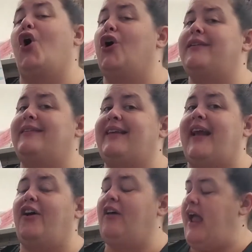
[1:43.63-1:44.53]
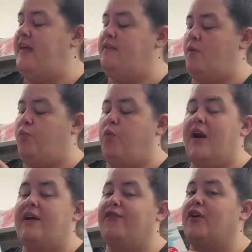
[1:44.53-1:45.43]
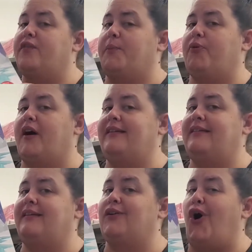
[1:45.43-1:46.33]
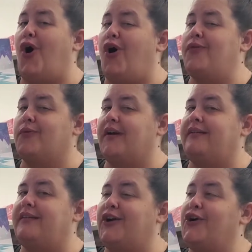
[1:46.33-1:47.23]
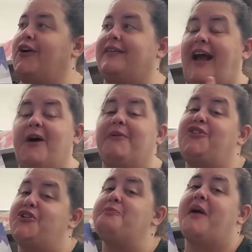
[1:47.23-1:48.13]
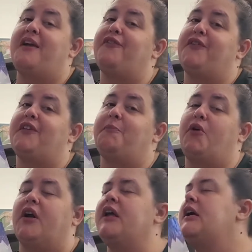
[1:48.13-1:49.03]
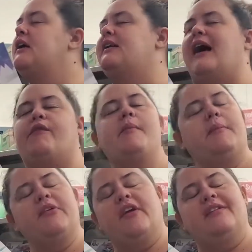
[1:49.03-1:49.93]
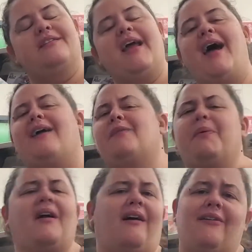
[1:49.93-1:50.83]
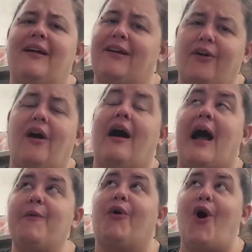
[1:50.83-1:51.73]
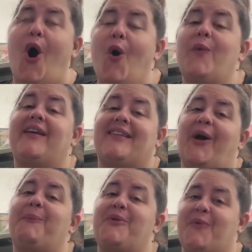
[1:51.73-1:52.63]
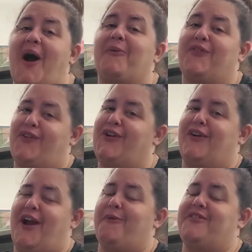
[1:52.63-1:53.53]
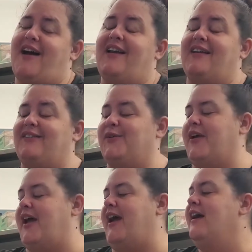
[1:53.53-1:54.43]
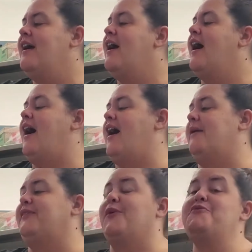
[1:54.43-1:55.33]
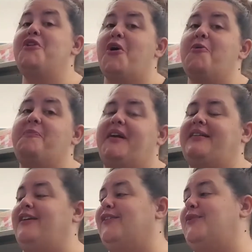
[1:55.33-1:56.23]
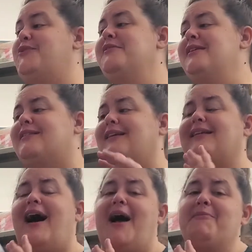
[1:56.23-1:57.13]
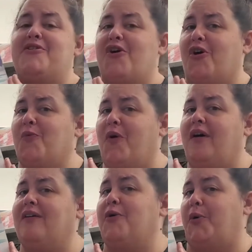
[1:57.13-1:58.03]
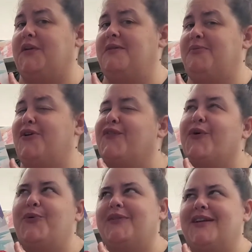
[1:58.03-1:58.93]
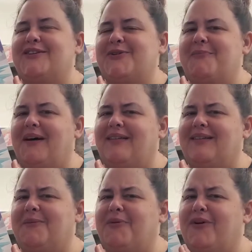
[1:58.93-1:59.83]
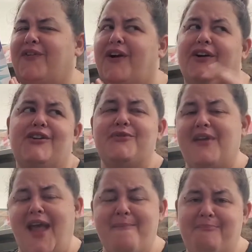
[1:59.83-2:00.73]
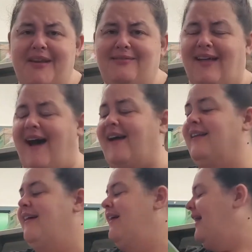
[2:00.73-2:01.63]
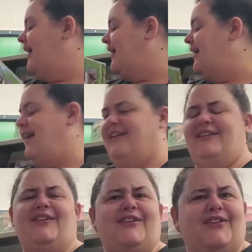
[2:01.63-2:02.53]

on sale, and whatever the price is on the red sticker is how much you pay for this book. Now remember, there's tax, but I will always help you out with figuring out what that is, okay? So no big deal. So you can get this I'm a Narwhal Golden book for only $2 at the book fair. You can't beat that. And it looks